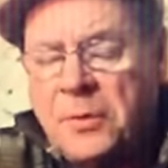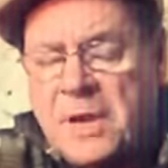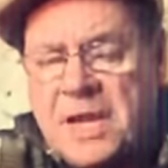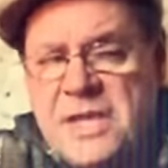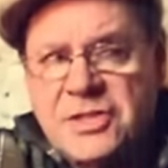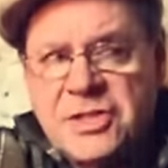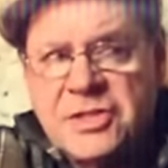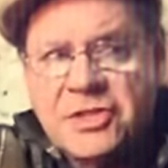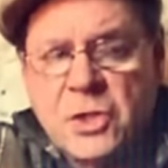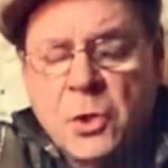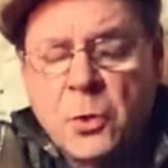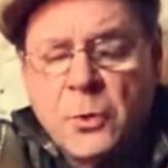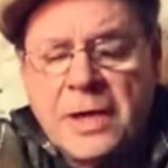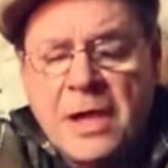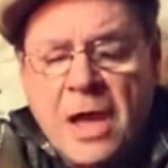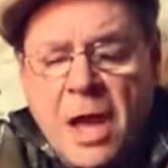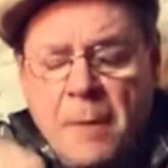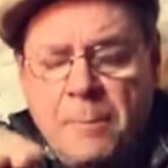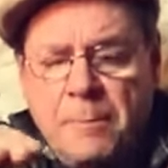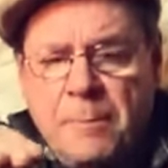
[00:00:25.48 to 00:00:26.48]
Prices are
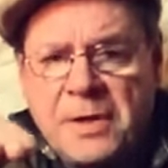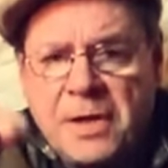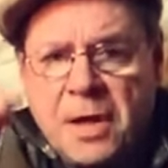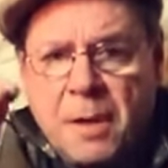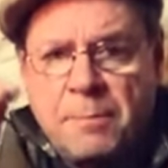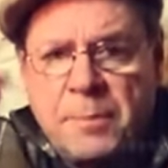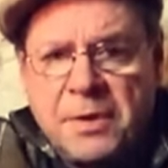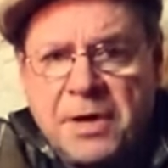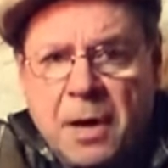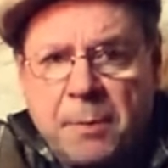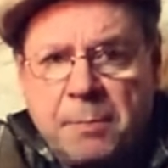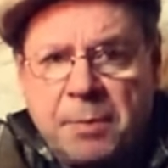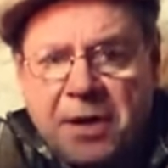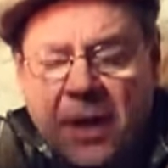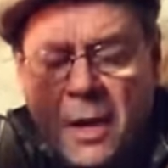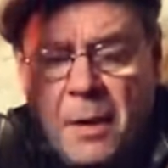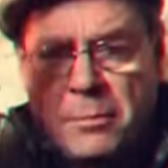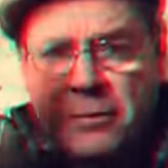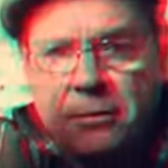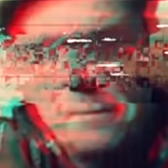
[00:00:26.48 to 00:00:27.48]
going up and up and up and
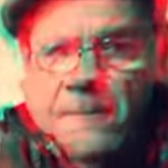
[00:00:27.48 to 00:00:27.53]
up.